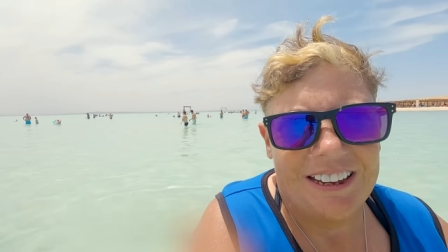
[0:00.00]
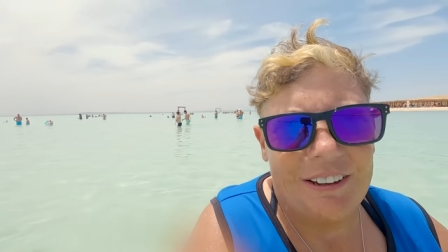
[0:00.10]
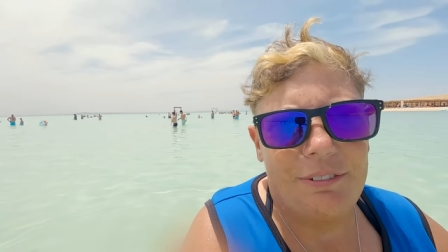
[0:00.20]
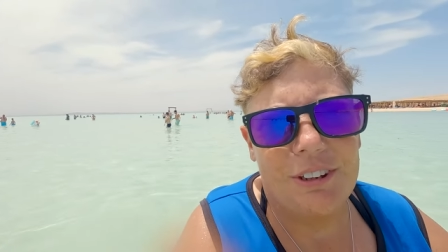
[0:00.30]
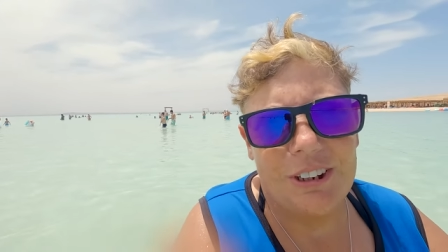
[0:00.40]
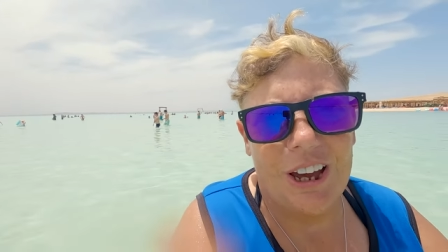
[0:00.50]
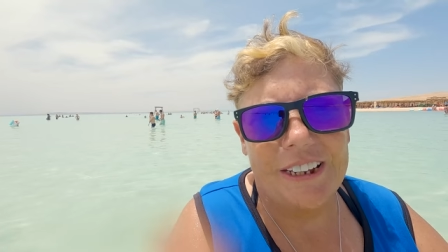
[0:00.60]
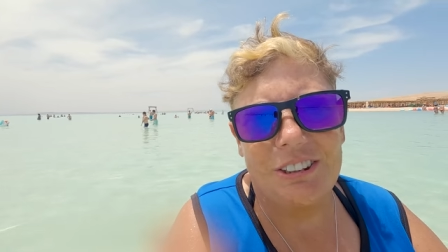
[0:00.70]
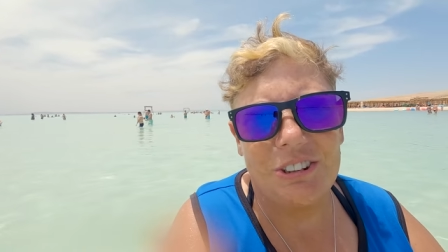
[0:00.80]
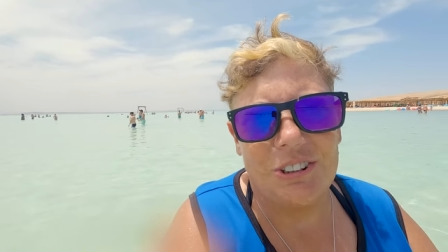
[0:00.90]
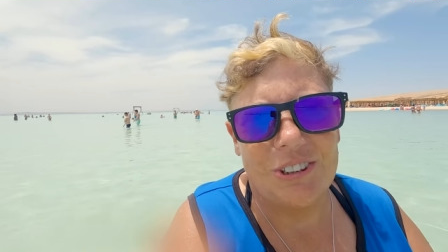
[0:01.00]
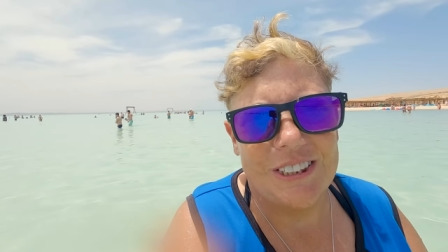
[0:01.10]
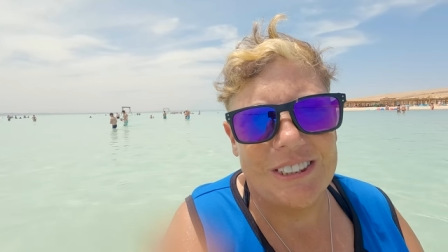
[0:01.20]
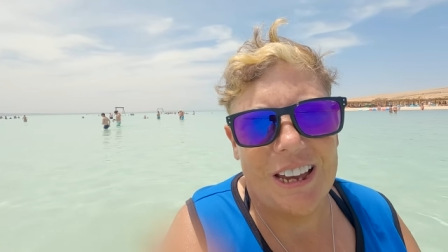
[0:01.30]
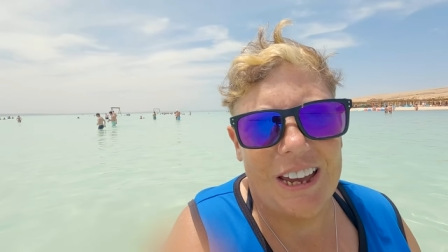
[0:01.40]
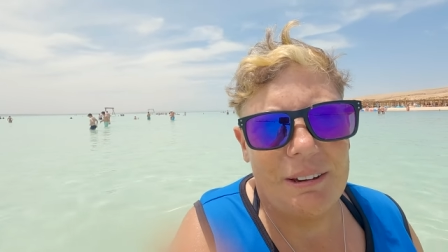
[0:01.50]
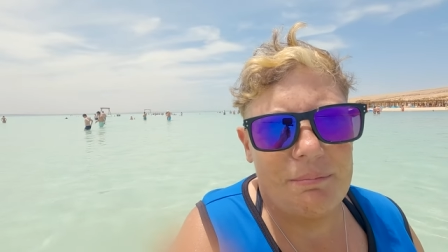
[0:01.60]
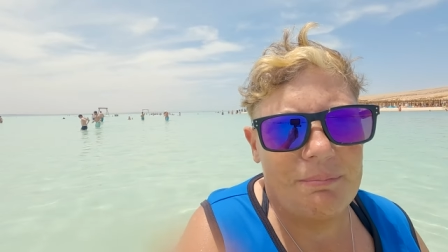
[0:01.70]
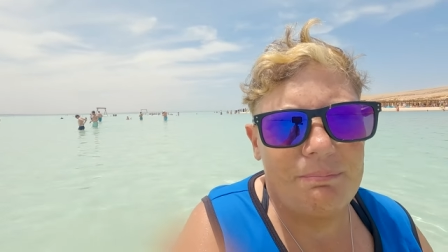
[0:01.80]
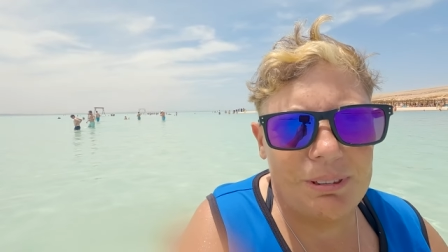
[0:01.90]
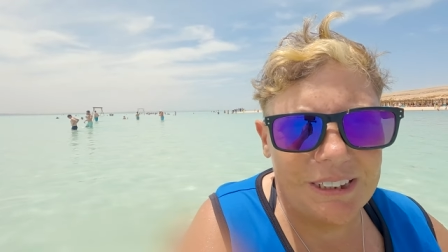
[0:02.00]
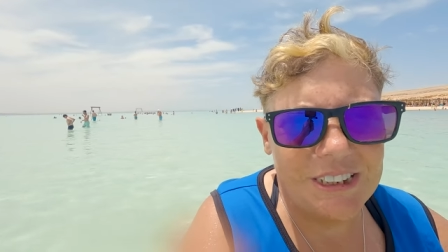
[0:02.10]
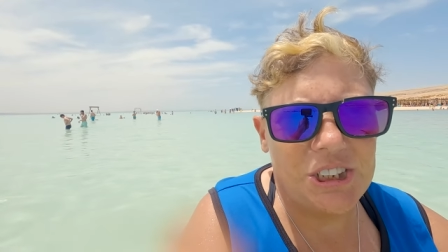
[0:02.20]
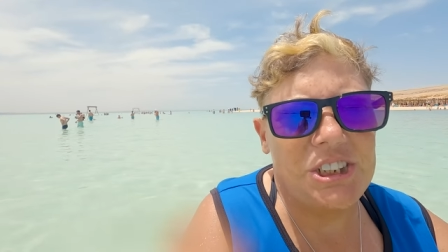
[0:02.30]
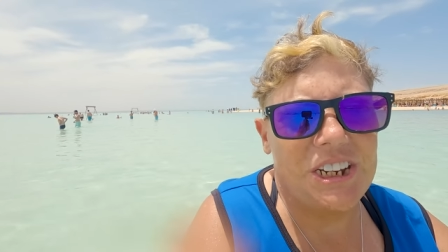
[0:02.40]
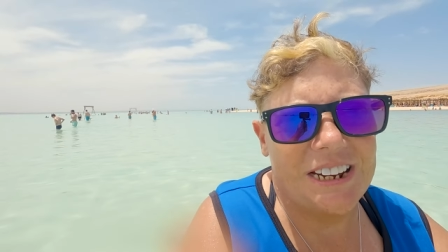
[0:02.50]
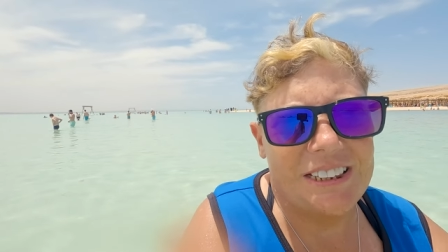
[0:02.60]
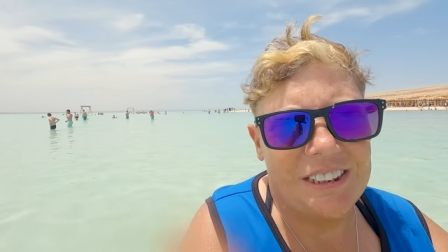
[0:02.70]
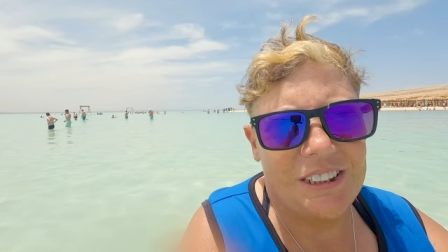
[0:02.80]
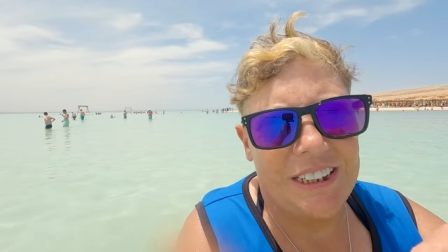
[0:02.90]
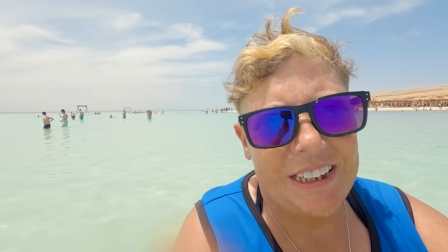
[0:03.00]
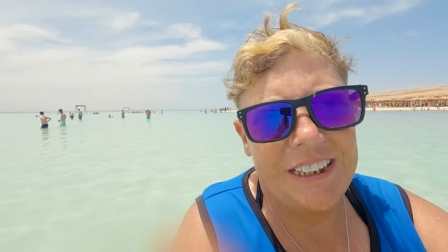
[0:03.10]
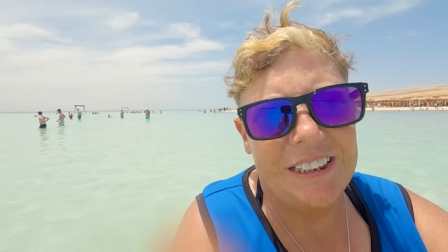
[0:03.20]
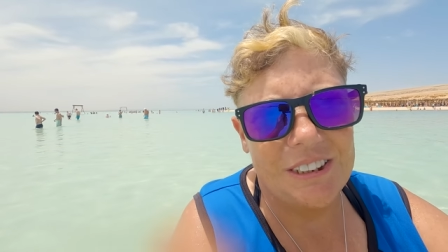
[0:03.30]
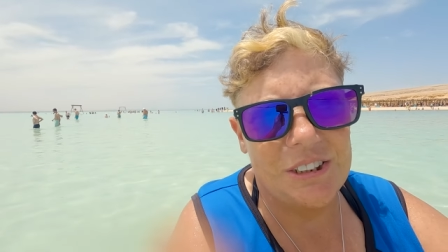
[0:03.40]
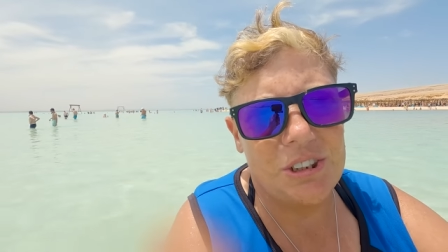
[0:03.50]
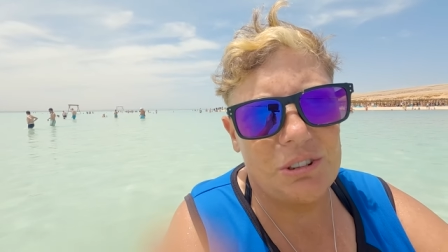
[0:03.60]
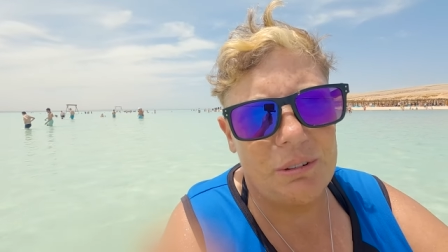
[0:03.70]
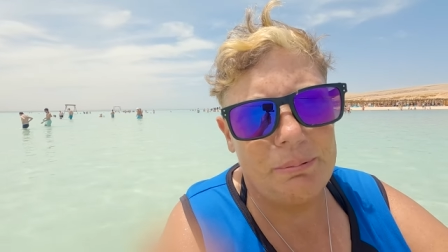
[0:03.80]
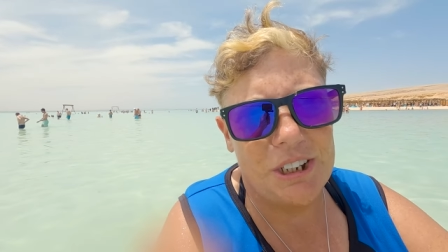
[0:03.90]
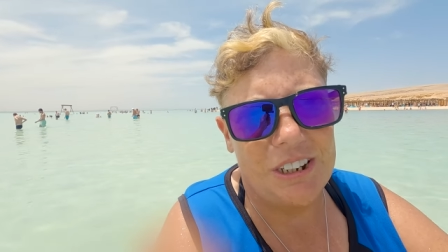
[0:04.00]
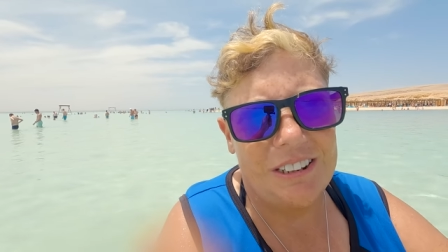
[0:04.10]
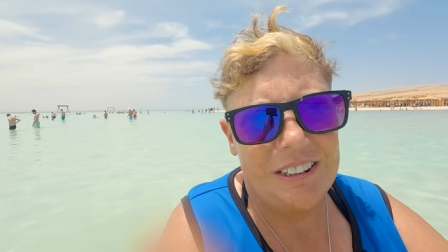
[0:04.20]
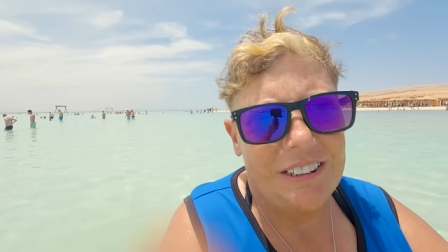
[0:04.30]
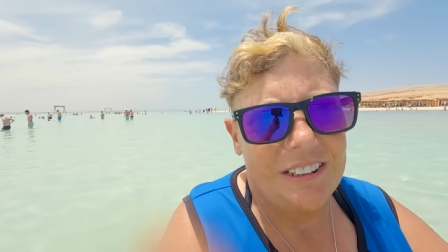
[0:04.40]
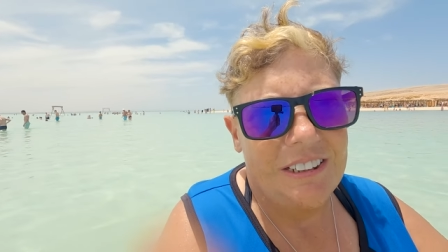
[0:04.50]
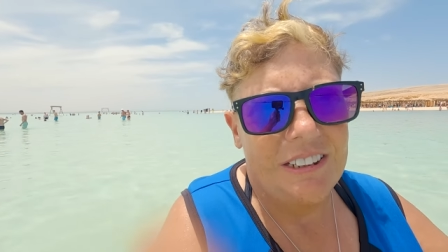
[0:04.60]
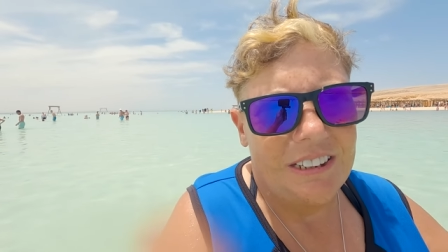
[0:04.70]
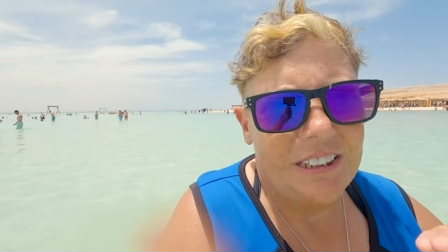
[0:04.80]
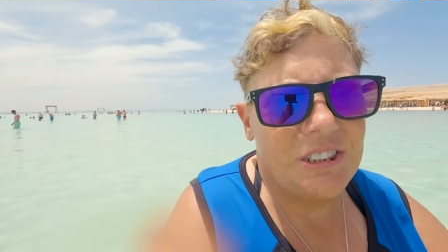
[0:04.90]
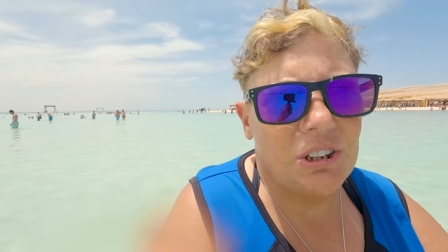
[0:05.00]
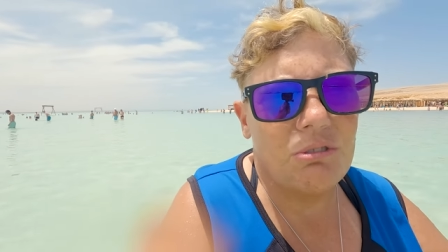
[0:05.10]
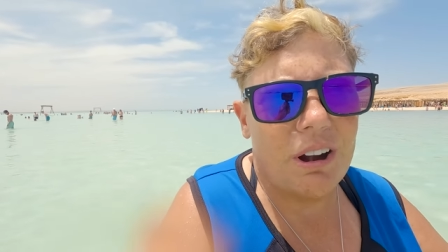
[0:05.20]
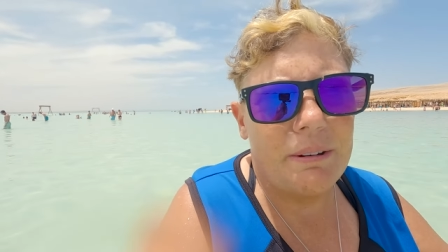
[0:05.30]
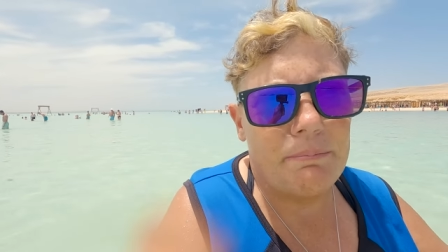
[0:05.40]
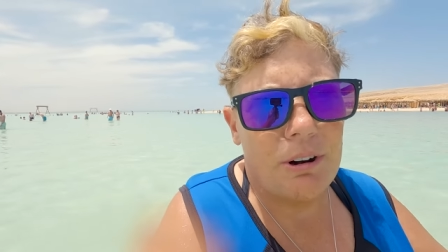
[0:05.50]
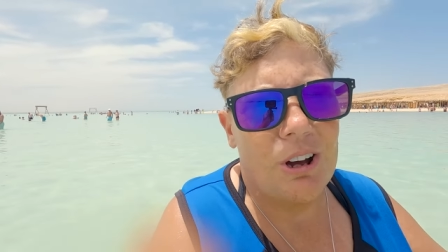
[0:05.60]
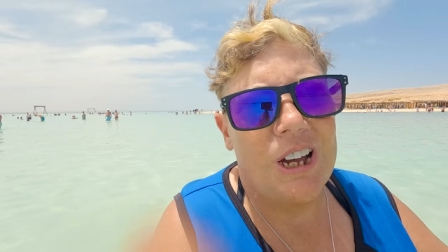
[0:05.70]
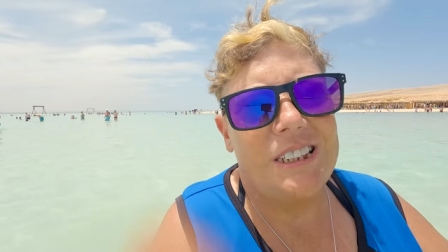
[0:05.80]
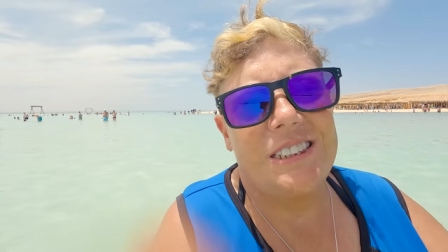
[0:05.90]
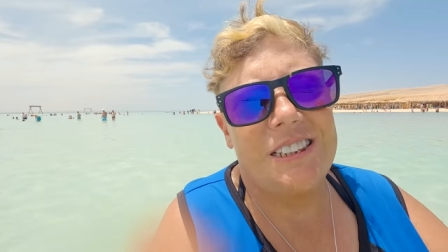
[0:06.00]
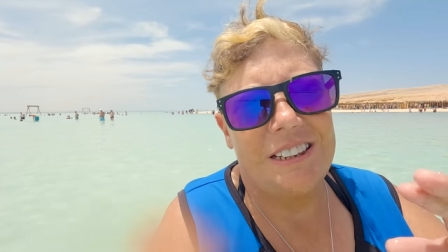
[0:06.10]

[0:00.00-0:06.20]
If you'd like to do the same, please check the link in the description. It's a great price.